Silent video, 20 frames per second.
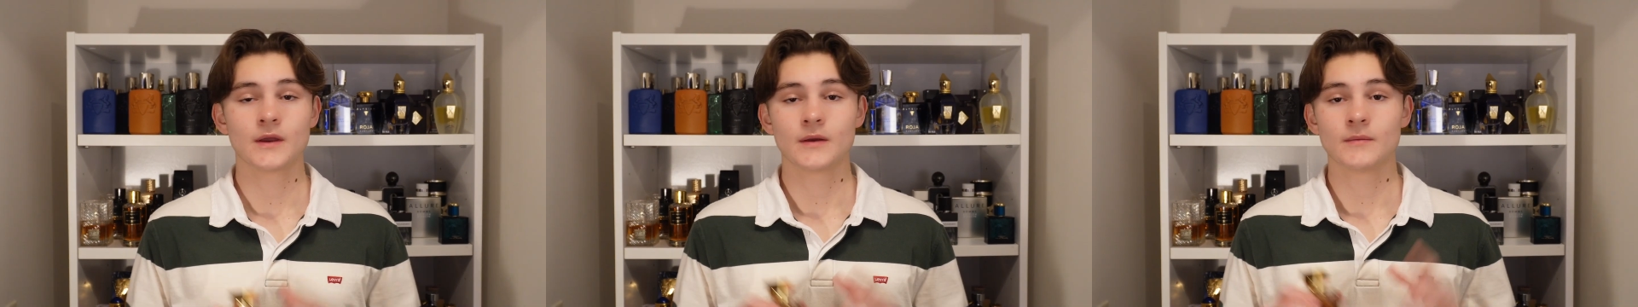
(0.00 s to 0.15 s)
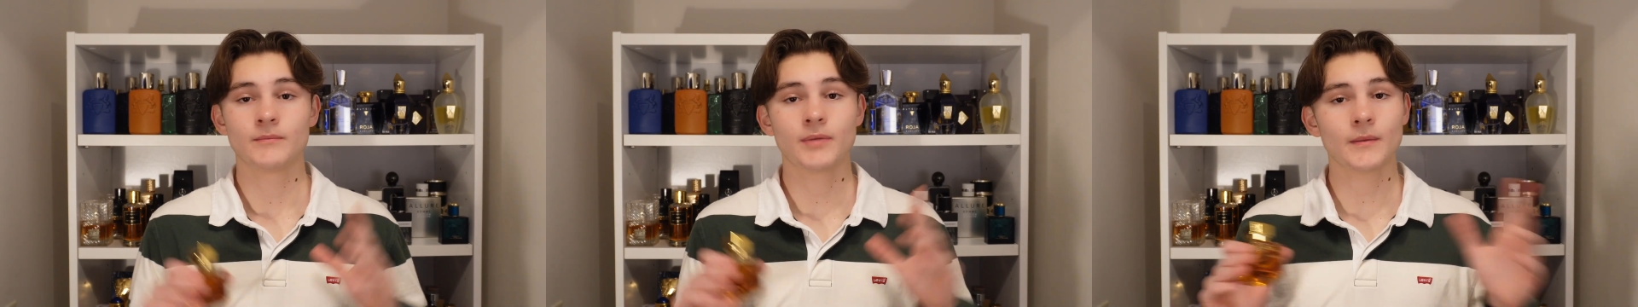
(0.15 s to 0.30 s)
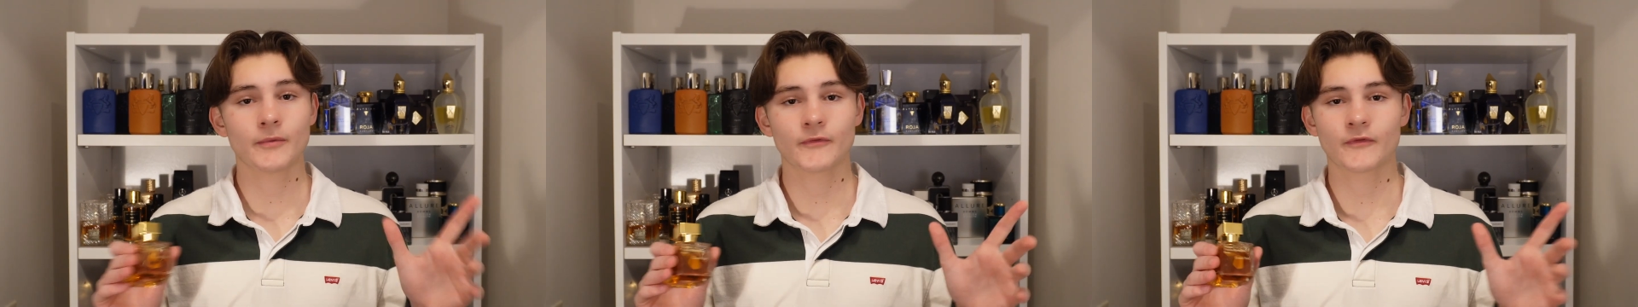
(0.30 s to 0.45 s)

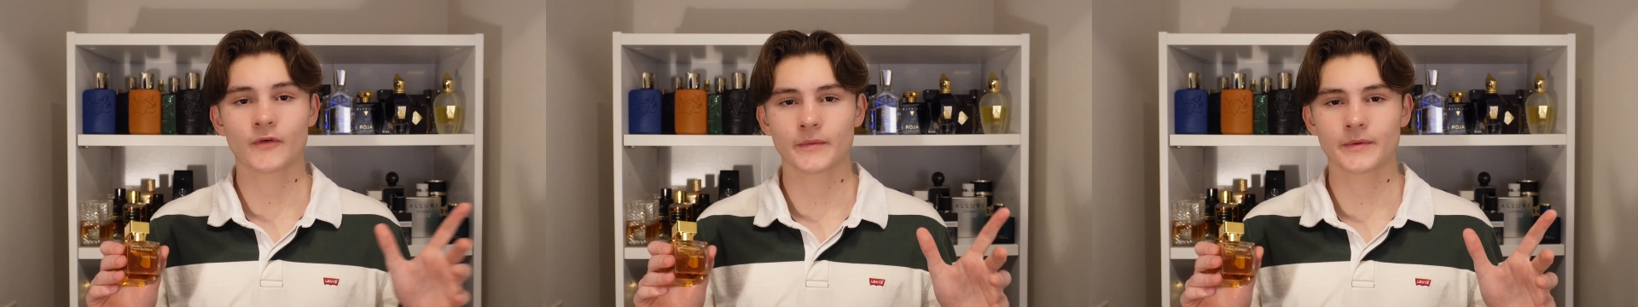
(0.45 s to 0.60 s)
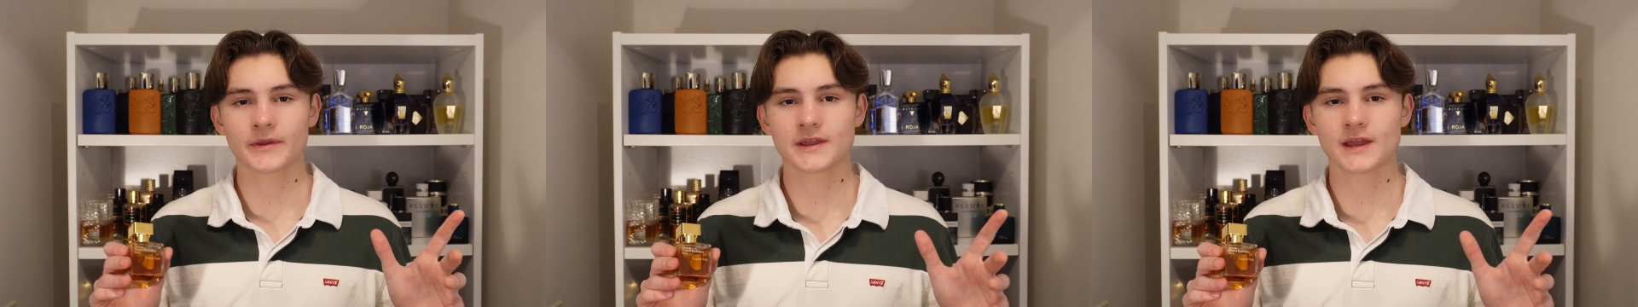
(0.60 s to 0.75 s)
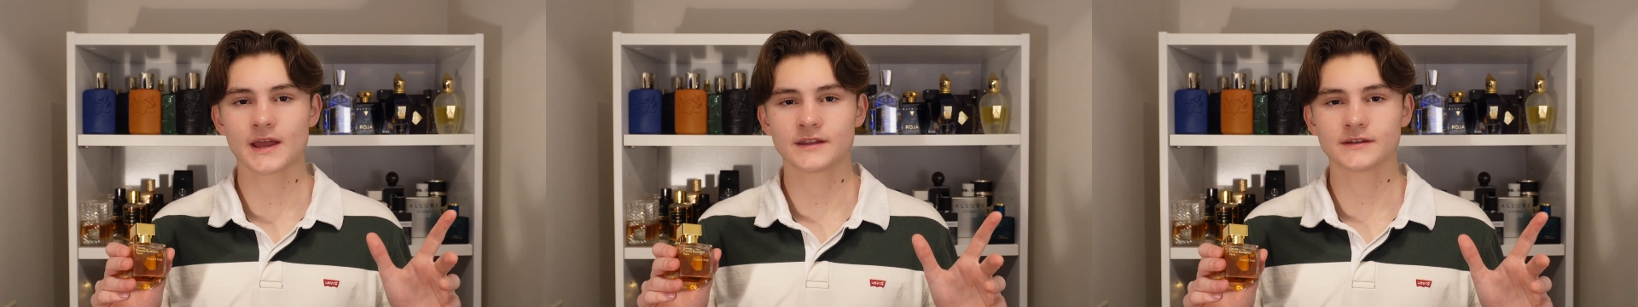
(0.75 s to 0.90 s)
But before
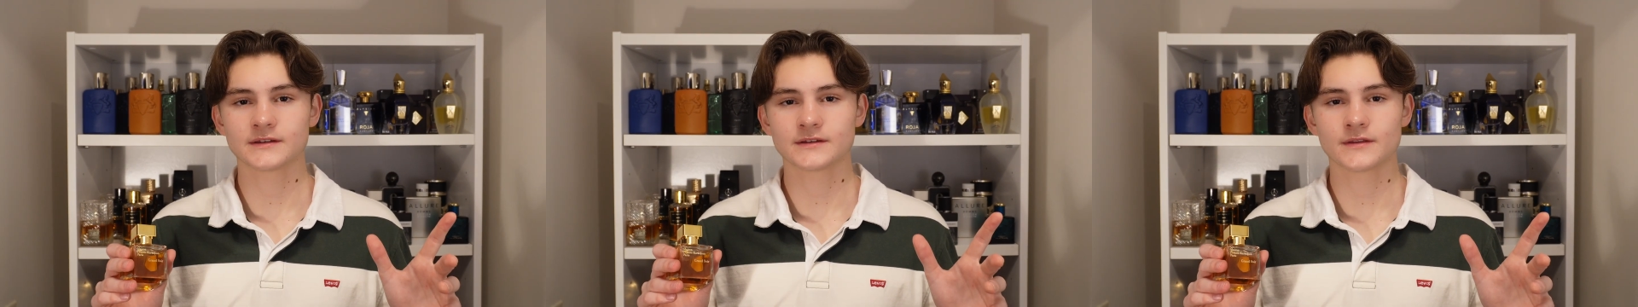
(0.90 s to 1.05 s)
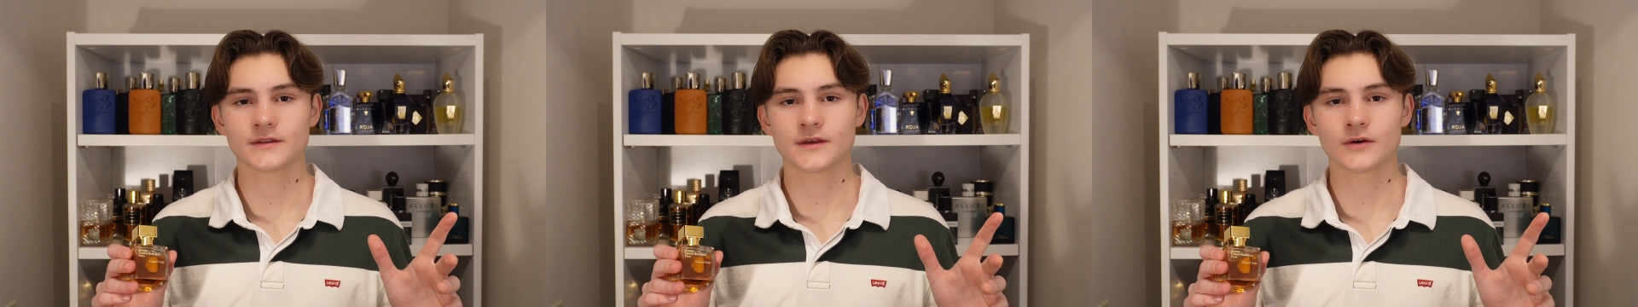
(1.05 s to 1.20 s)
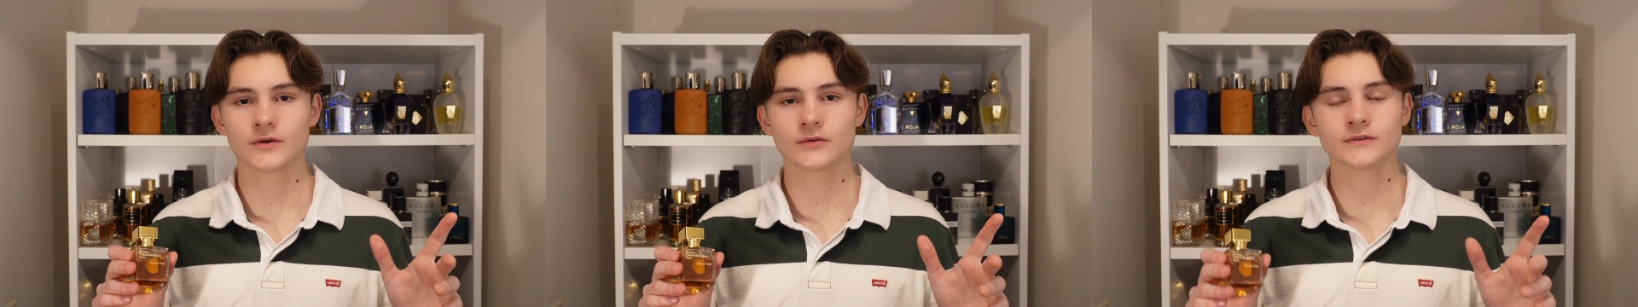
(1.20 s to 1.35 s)
we get into
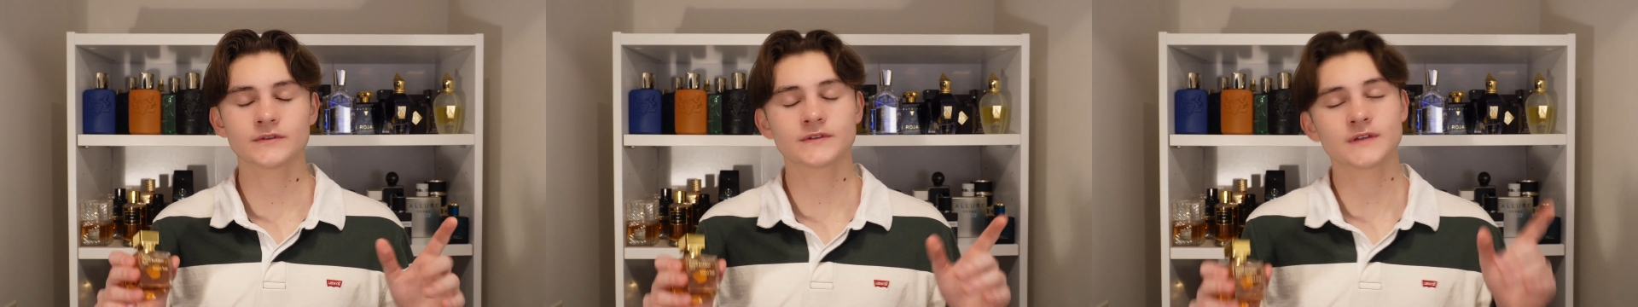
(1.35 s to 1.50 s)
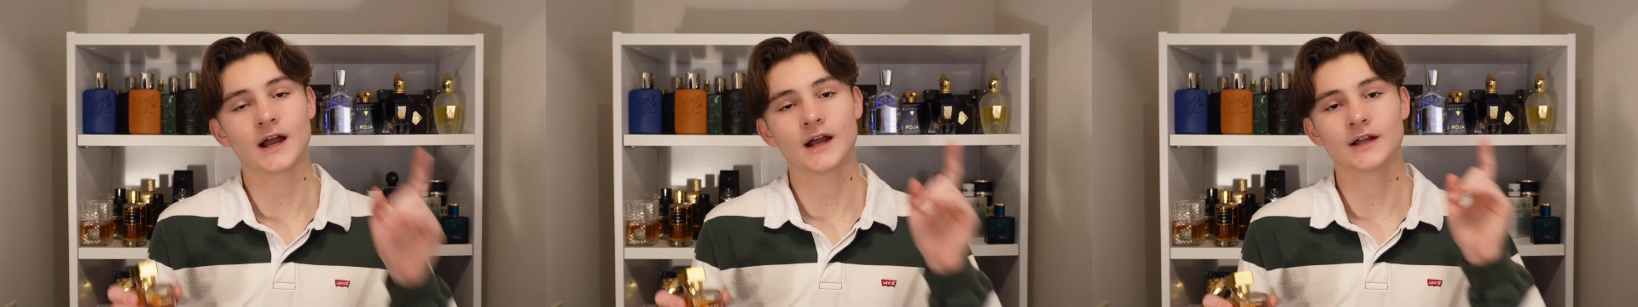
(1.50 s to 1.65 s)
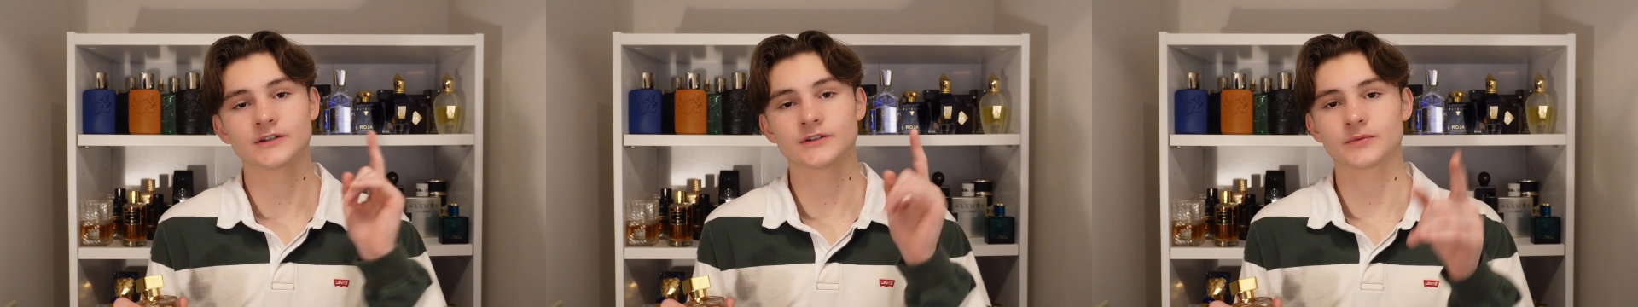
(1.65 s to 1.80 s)
those,
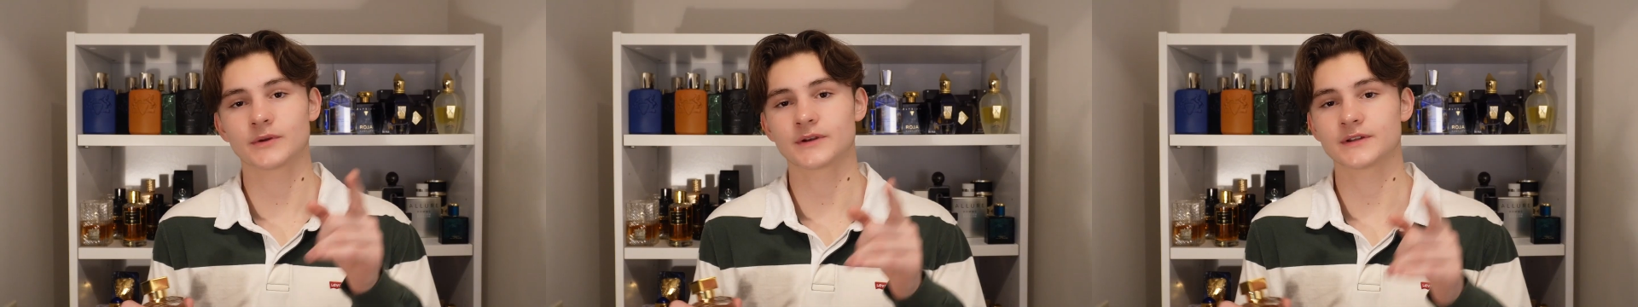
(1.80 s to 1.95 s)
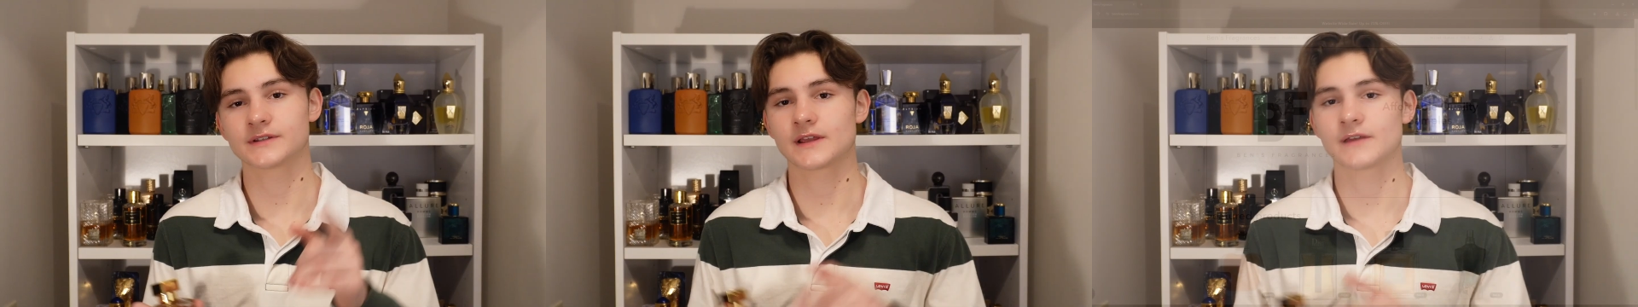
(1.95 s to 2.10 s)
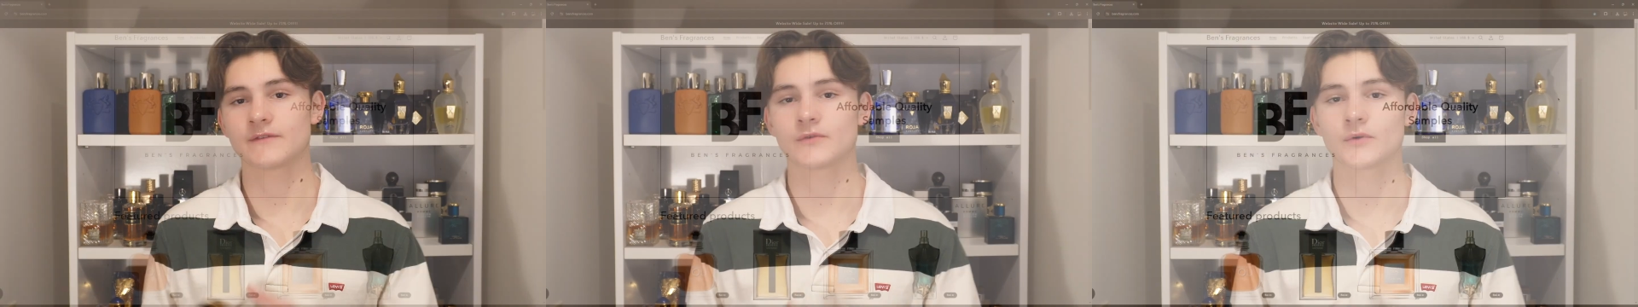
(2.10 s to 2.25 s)
I just want
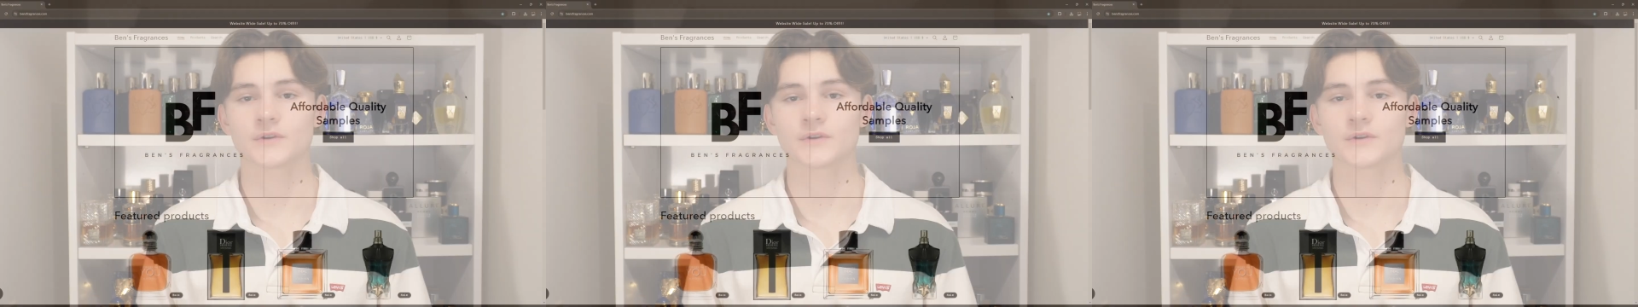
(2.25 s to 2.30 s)
to say if you